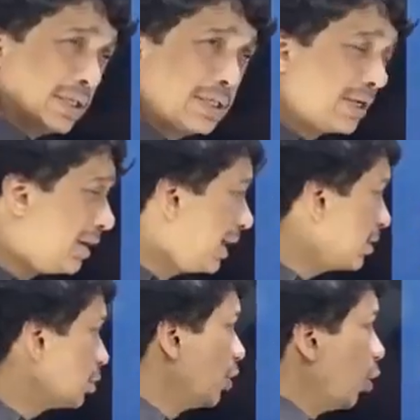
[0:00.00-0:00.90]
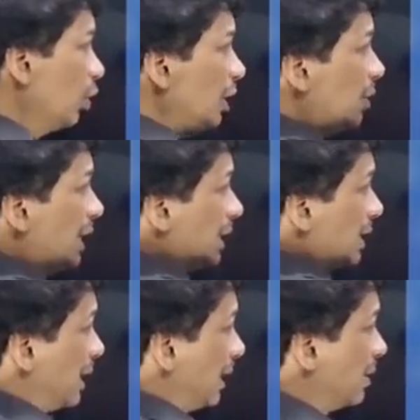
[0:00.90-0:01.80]
That is correct. So the only one
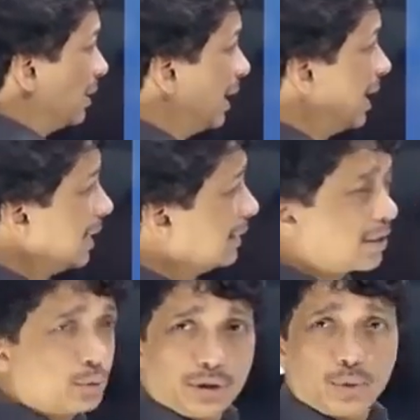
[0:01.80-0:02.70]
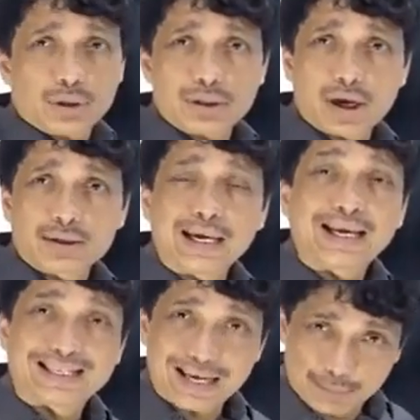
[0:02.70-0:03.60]
incorrect, and that's what the question is asking,
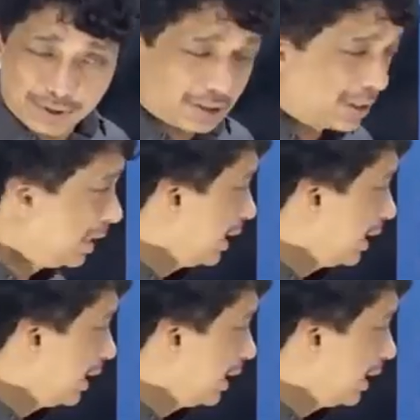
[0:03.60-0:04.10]
except